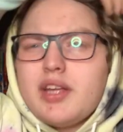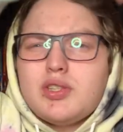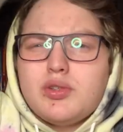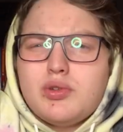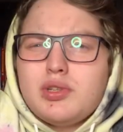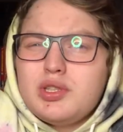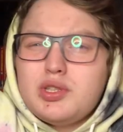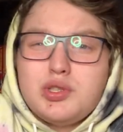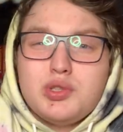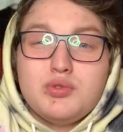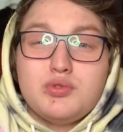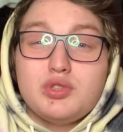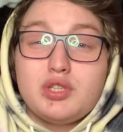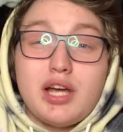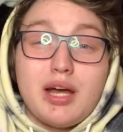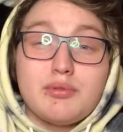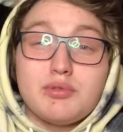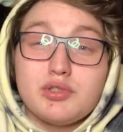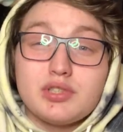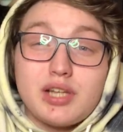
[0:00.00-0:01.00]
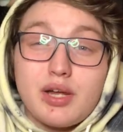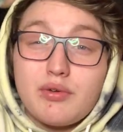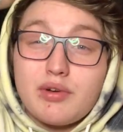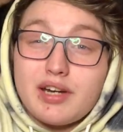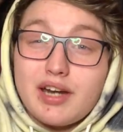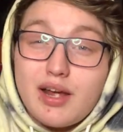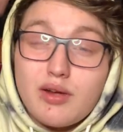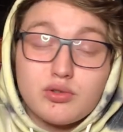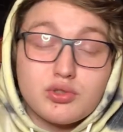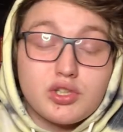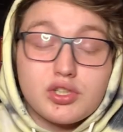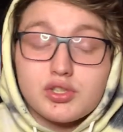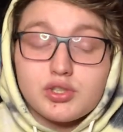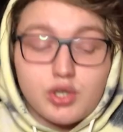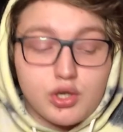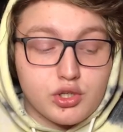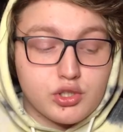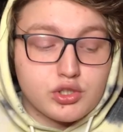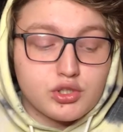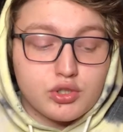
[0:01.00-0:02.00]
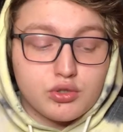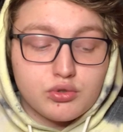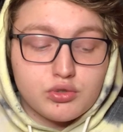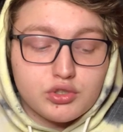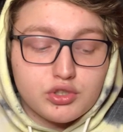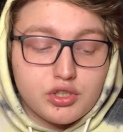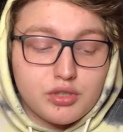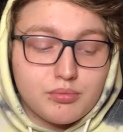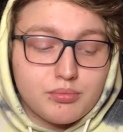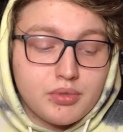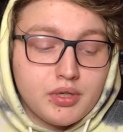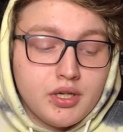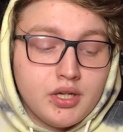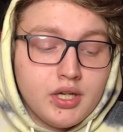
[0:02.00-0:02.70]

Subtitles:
It's only 2 chapters out right now, just starting Shonen Jump,